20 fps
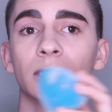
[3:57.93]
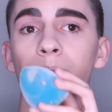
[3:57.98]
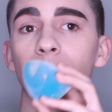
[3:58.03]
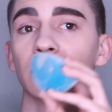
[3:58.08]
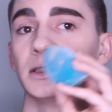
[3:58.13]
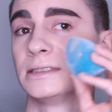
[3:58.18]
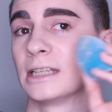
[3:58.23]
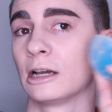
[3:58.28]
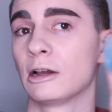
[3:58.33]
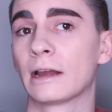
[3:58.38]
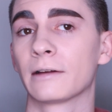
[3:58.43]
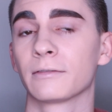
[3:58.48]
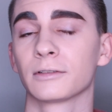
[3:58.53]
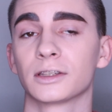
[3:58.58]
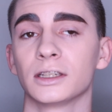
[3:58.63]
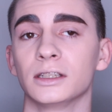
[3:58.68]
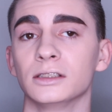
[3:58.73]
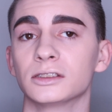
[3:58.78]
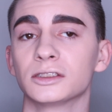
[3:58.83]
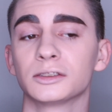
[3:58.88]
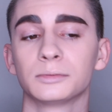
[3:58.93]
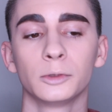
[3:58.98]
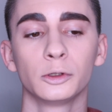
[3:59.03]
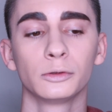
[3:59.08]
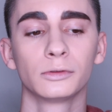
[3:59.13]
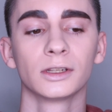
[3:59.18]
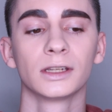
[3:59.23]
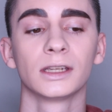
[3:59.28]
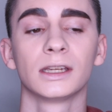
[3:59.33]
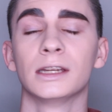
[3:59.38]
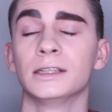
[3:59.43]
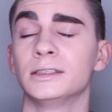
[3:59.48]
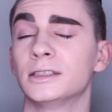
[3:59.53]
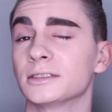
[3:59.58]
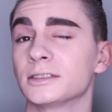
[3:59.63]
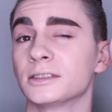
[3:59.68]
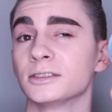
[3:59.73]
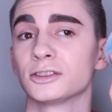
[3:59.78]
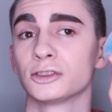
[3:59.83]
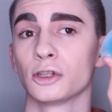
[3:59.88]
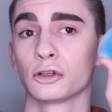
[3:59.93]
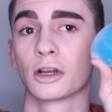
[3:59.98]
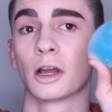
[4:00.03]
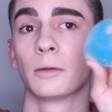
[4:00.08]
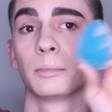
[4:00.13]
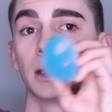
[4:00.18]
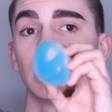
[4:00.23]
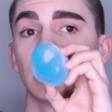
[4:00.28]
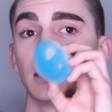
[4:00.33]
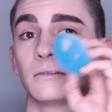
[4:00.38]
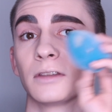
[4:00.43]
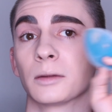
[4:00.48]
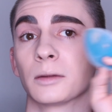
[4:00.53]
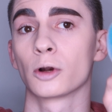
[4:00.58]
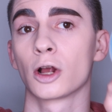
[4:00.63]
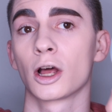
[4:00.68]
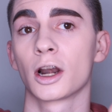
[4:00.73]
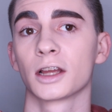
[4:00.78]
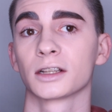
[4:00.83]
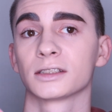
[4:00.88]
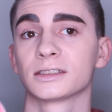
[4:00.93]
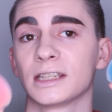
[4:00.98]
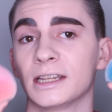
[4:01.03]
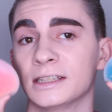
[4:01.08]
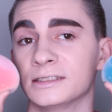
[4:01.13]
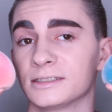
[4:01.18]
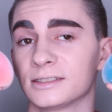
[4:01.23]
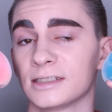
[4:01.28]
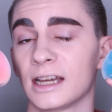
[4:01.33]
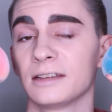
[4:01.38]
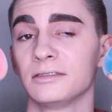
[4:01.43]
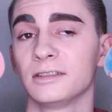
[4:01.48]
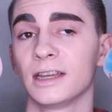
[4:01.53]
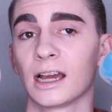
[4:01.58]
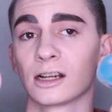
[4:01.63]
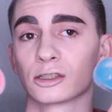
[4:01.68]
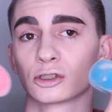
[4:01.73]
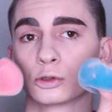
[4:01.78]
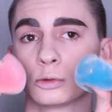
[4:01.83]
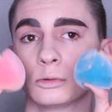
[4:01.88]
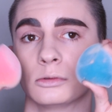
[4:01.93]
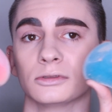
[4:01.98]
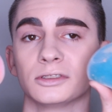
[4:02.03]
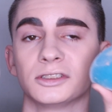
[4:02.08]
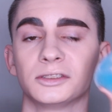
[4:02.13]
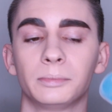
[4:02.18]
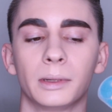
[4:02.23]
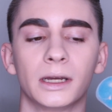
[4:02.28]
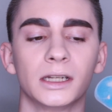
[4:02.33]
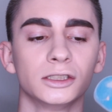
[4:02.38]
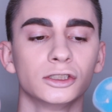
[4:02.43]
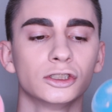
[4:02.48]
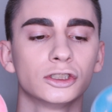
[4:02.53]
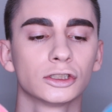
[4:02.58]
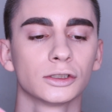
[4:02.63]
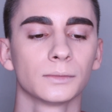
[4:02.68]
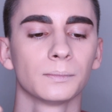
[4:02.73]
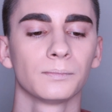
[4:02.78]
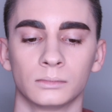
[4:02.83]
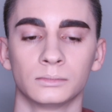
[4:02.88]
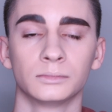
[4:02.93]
It blends out everything smoothly. It doesn't soak up any products inside the actual sponge.